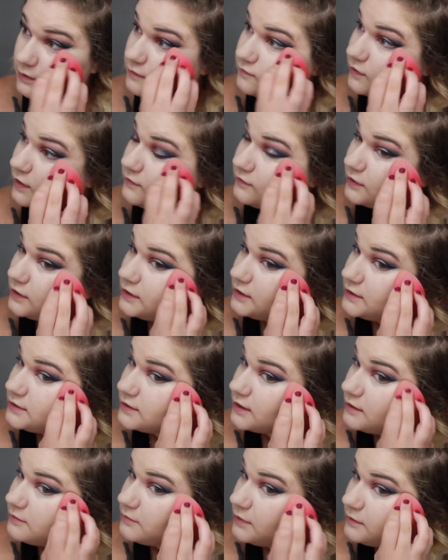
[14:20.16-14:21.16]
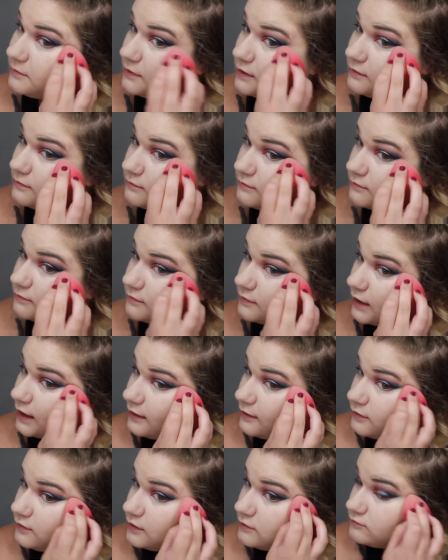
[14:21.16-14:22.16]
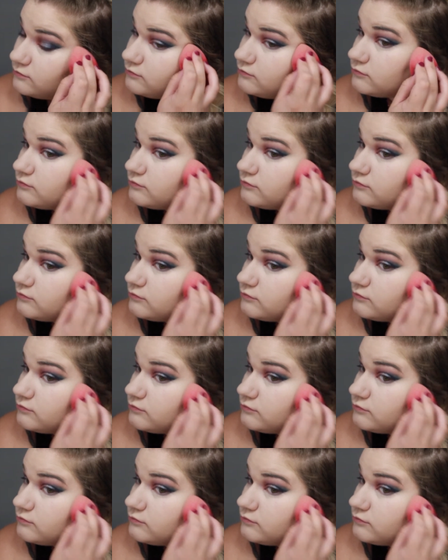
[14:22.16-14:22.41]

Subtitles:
if you have oily skin, maybe, I don't know.